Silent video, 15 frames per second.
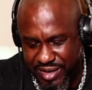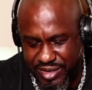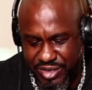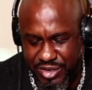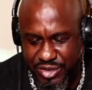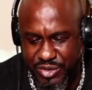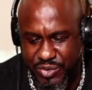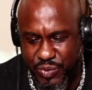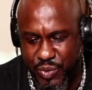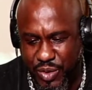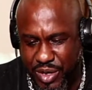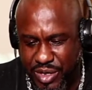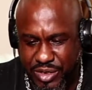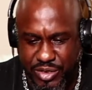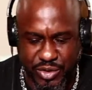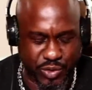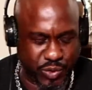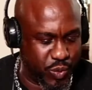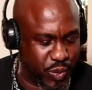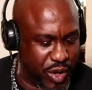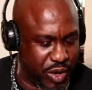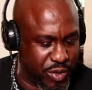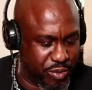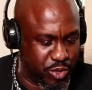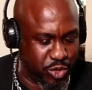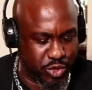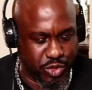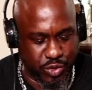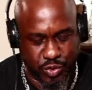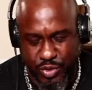just wanted to welcome you
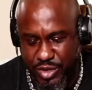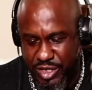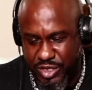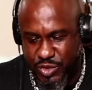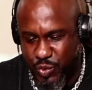to this